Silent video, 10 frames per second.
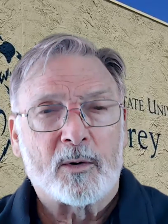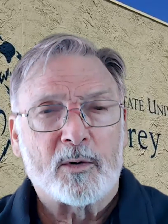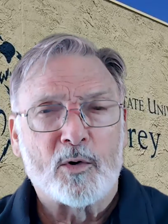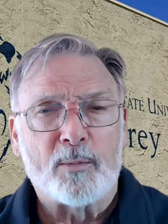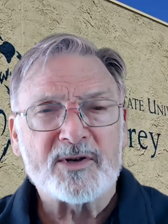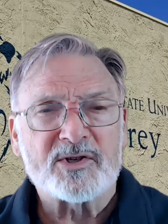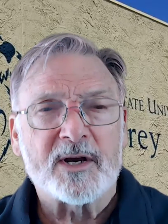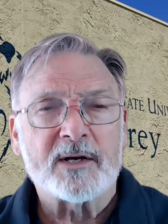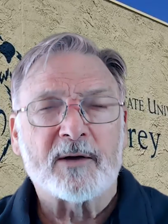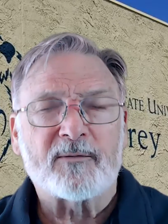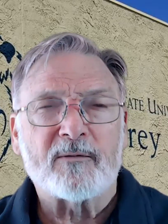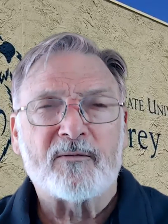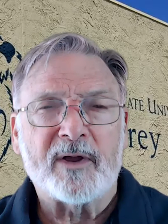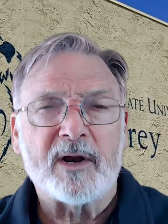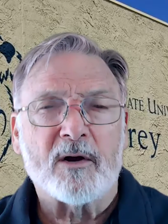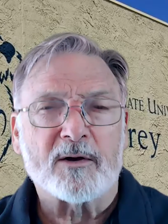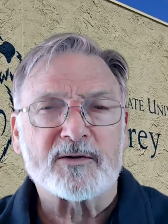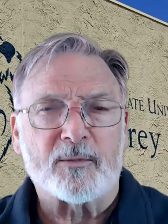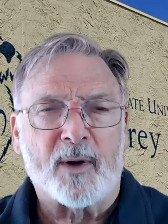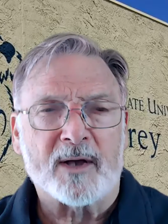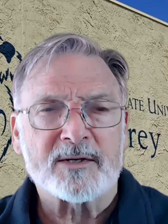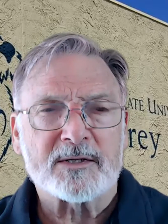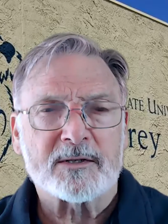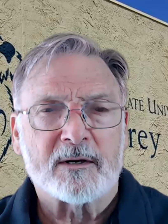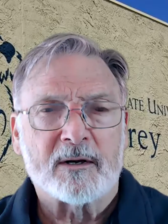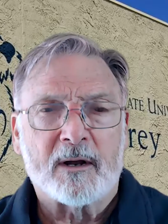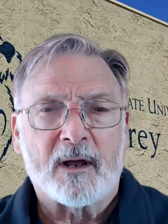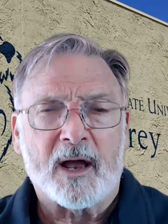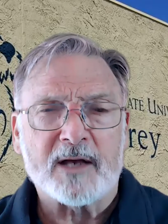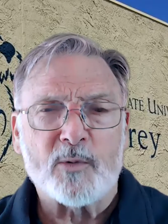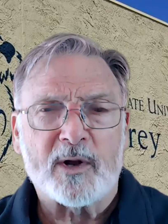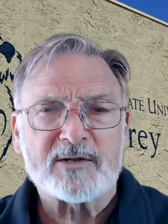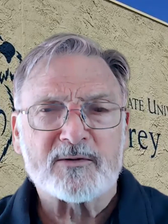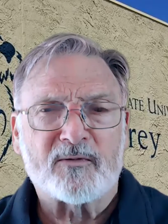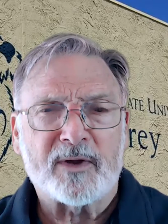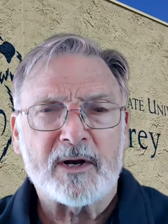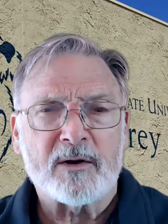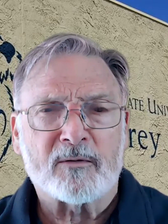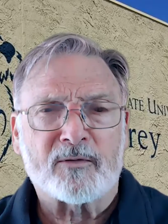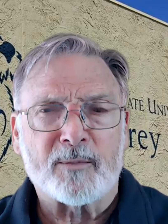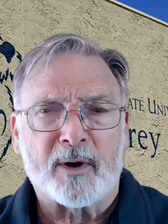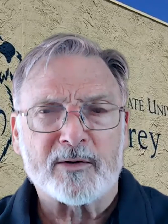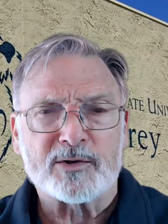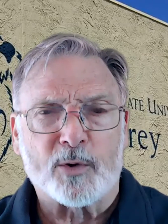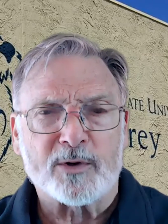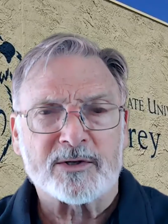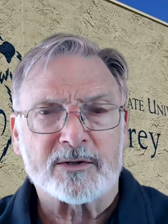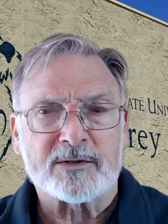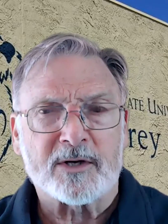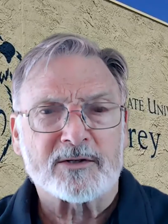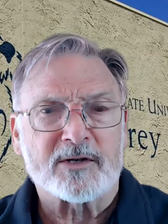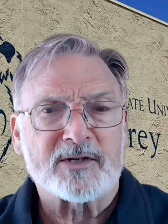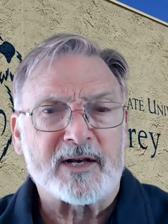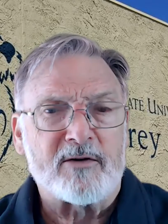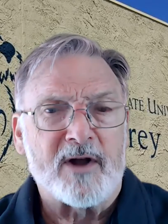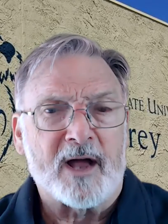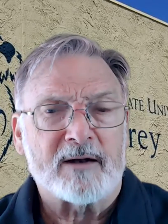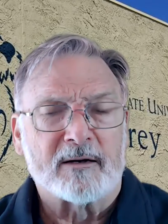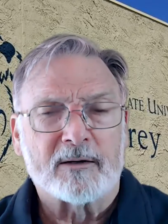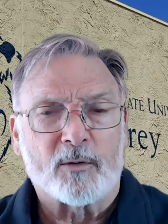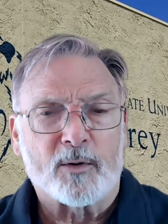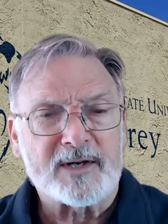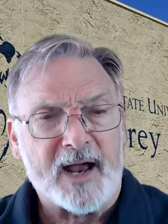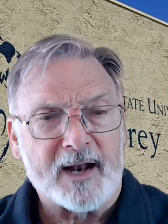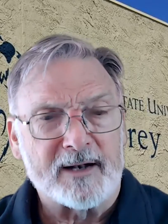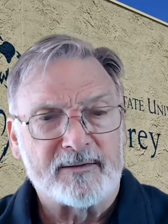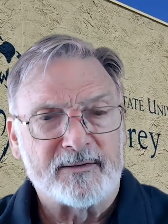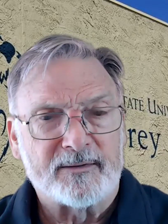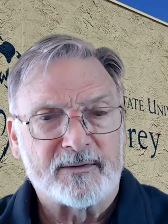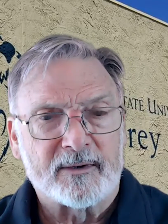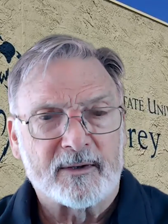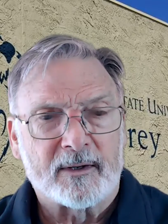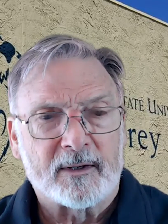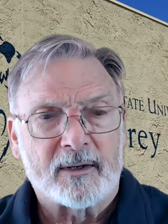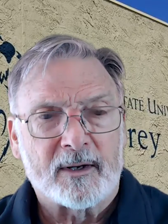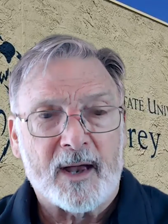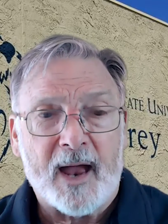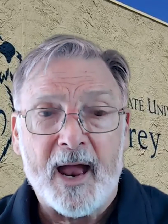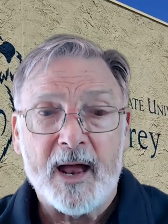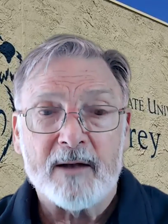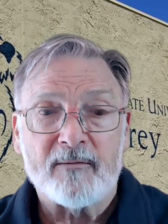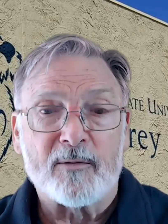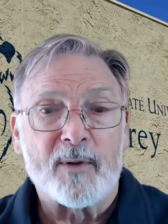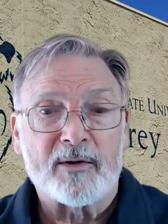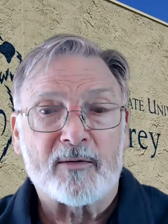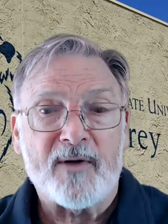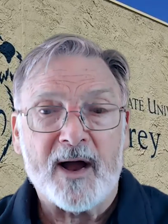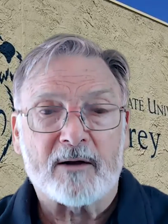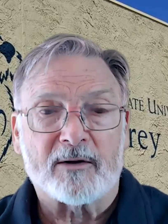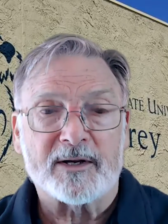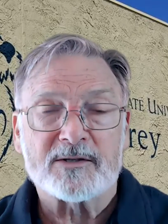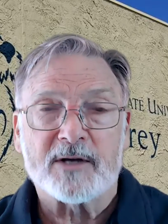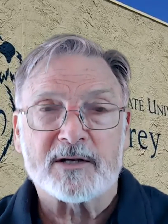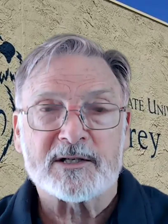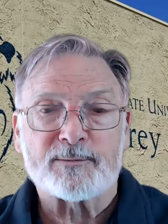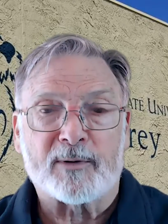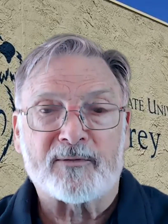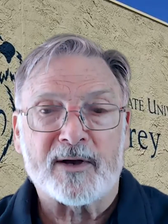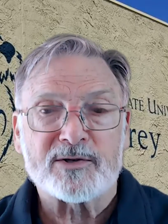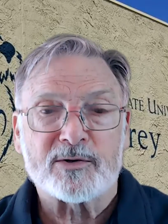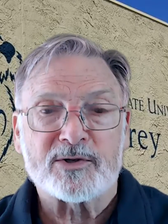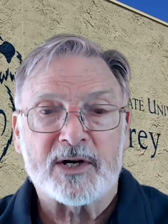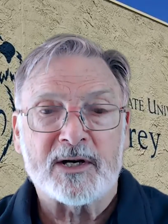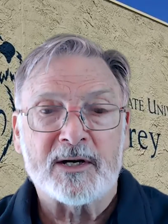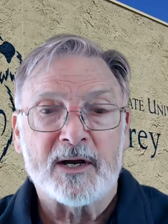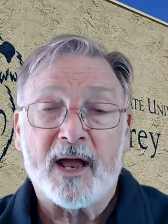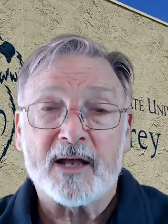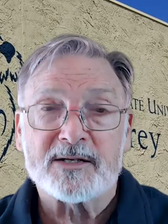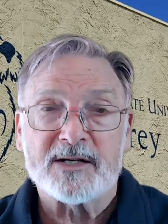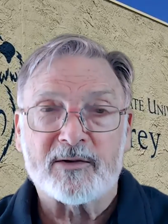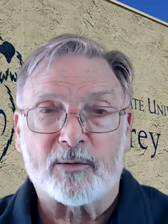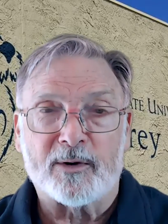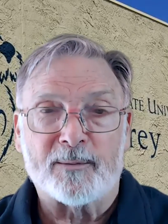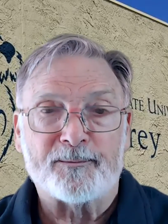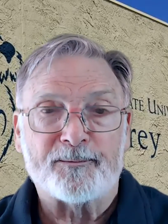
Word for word: You'll be seeing different videos from us, as well as some video from other sources, such as the internet or TED, and from other faculty, such as Professors Yi and Seetharam.